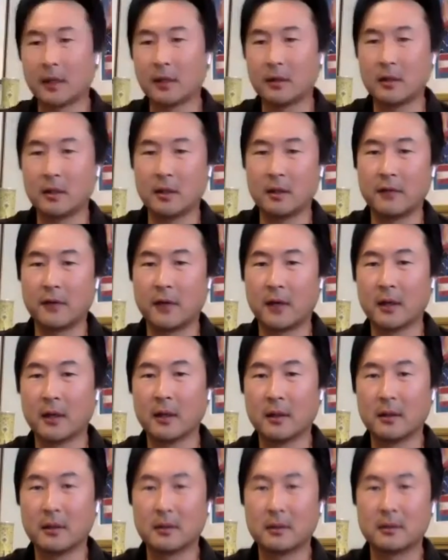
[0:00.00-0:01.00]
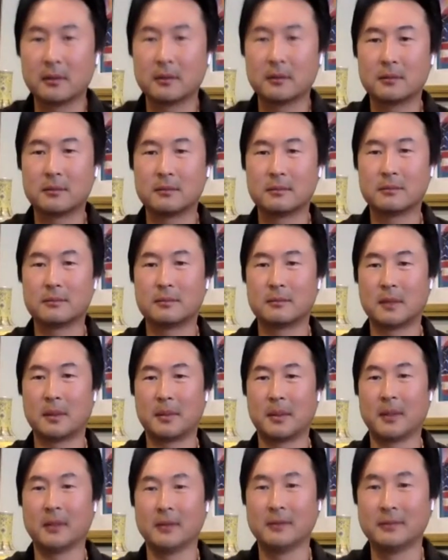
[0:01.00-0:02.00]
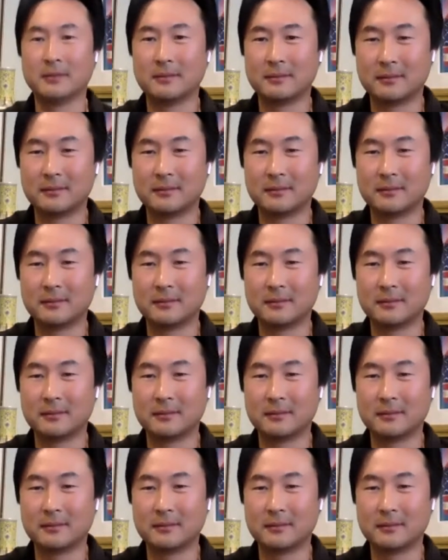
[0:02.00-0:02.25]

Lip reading: Thank you, TDeFi. Bye-bye.